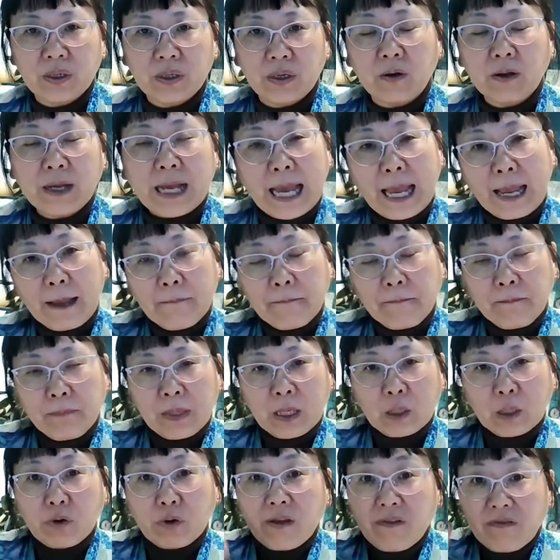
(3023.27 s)
Okay,
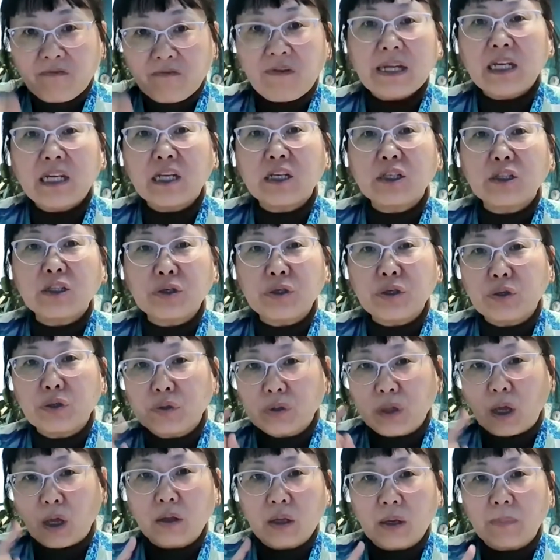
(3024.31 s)
refunded to you
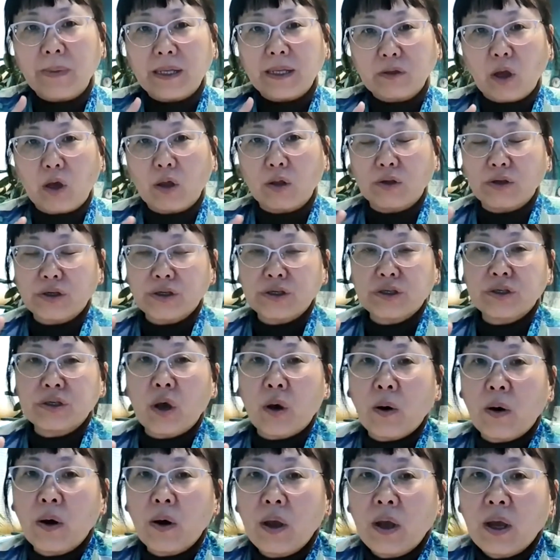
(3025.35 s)
dollar by dollar.
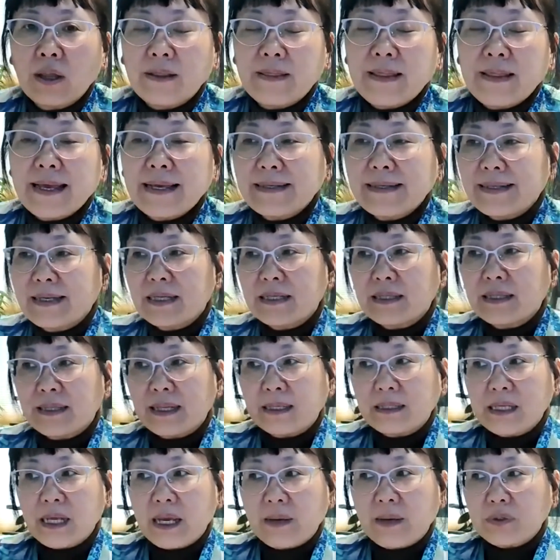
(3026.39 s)
So this is the
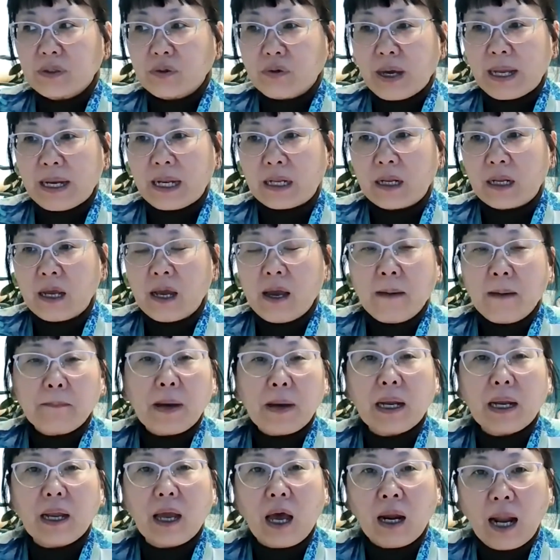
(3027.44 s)
tips credit.
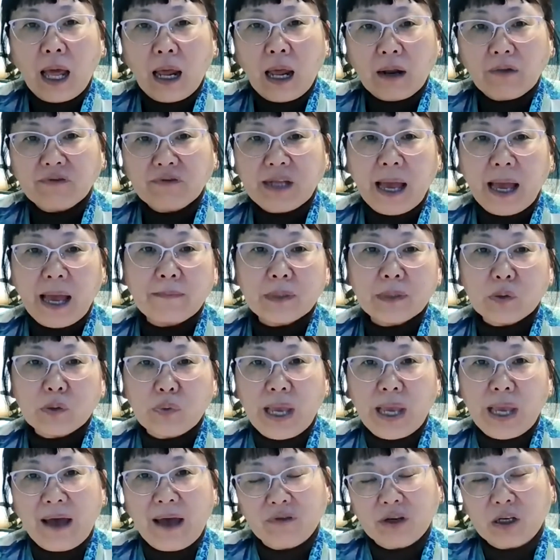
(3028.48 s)
But a lot of times we
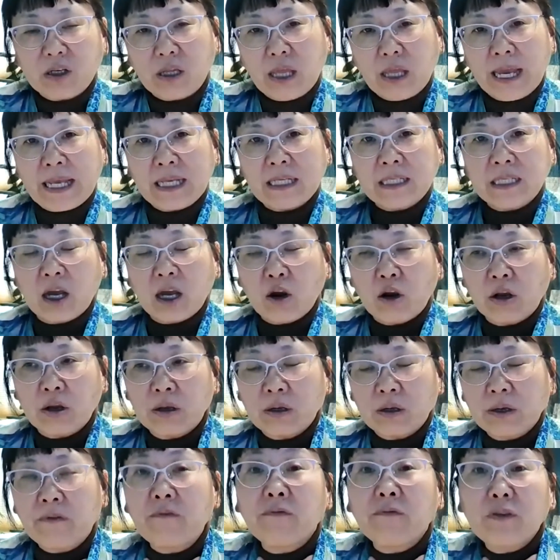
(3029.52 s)
have clients are
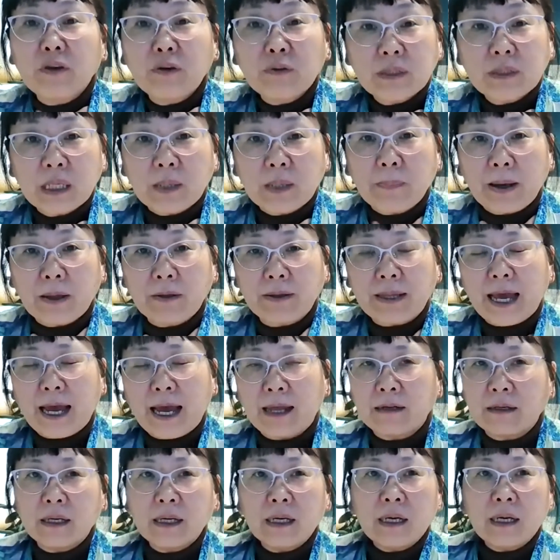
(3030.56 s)
confused about
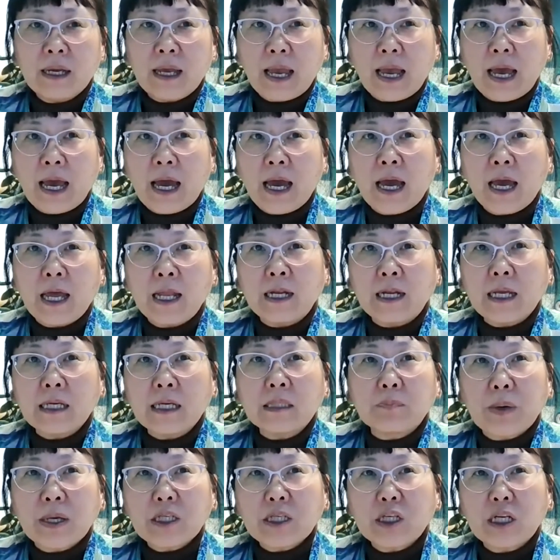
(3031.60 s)
that, and
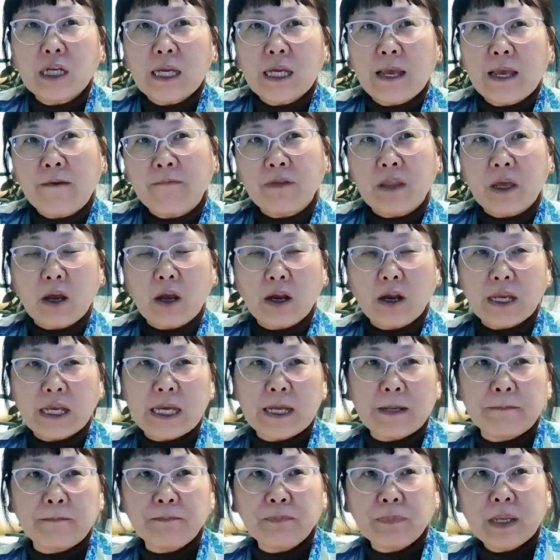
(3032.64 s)
especially if they are
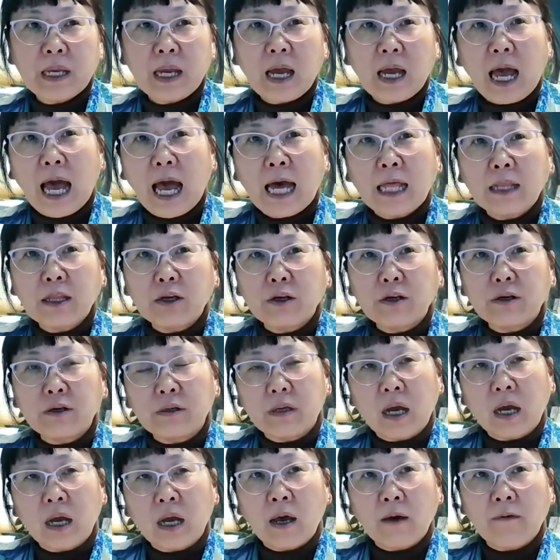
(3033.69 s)
in other,
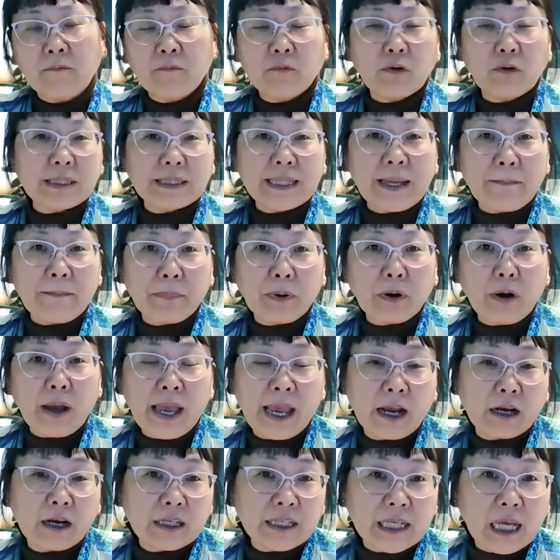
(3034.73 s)
for example,
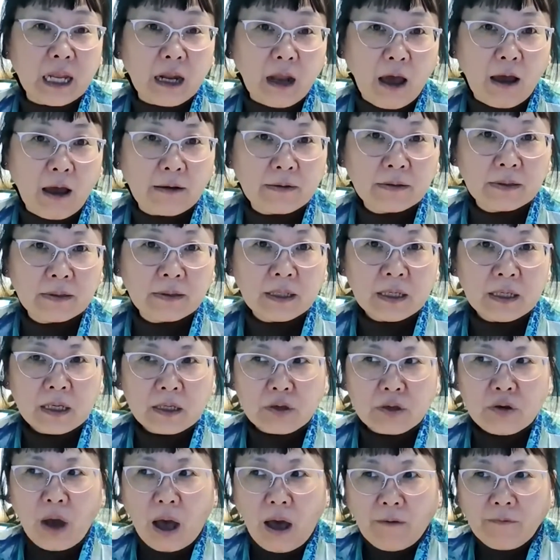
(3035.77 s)
hair salon,
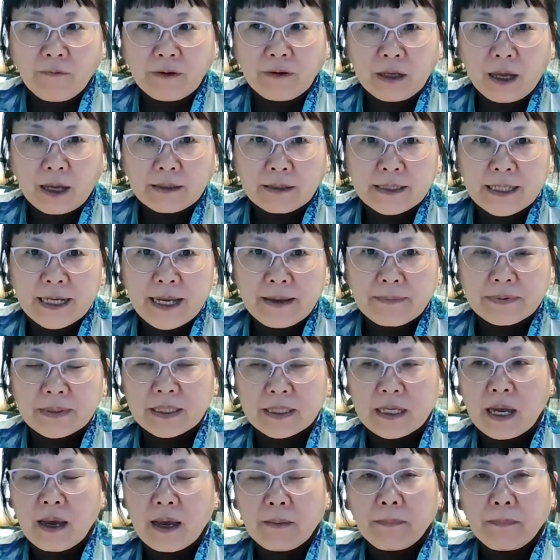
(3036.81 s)
you often got tips.
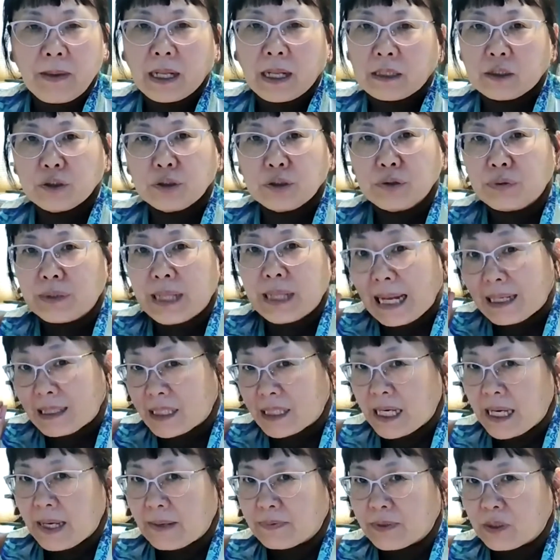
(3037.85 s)
But do that
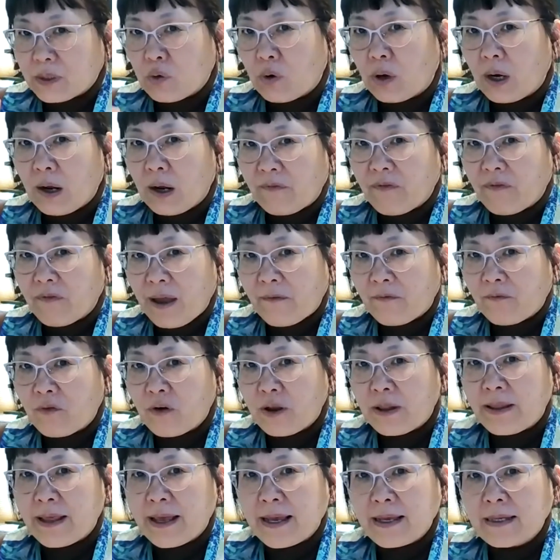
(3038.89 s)
tips qualify for
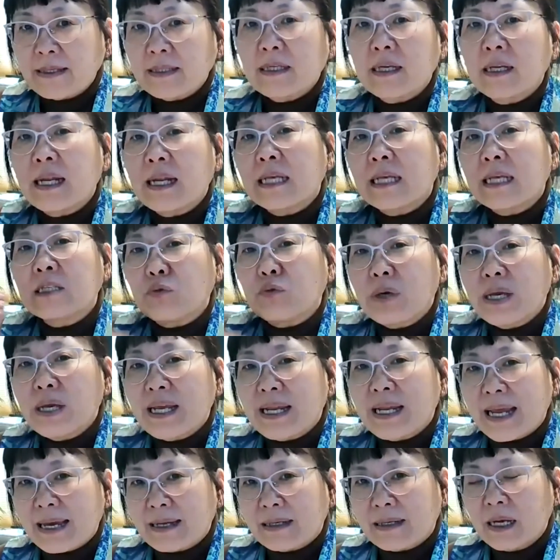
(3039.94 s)
this? Let's
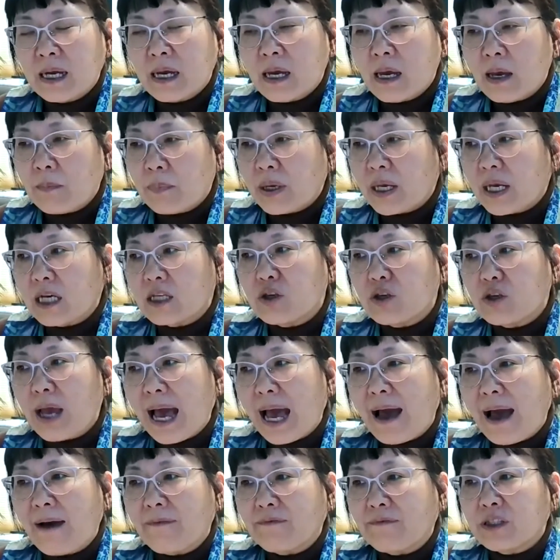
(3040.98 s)
read it, because you
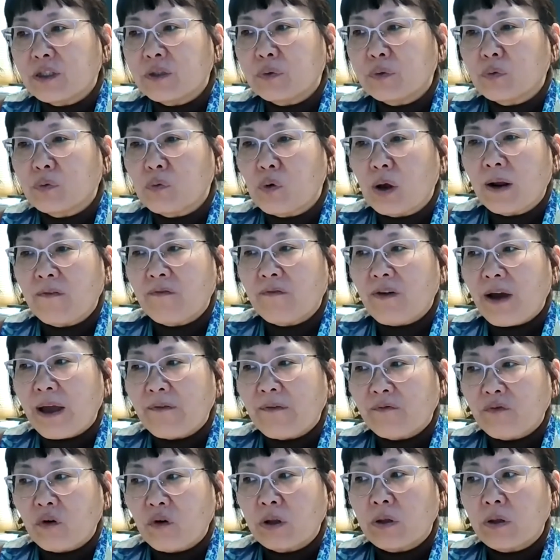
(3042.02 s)
have to qualify
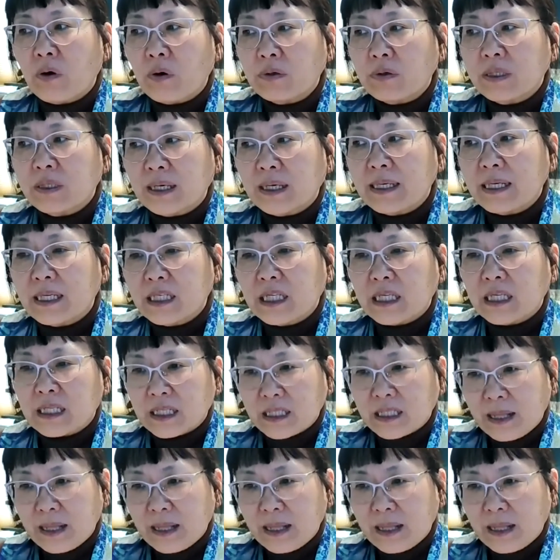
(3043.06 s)
for those conditions.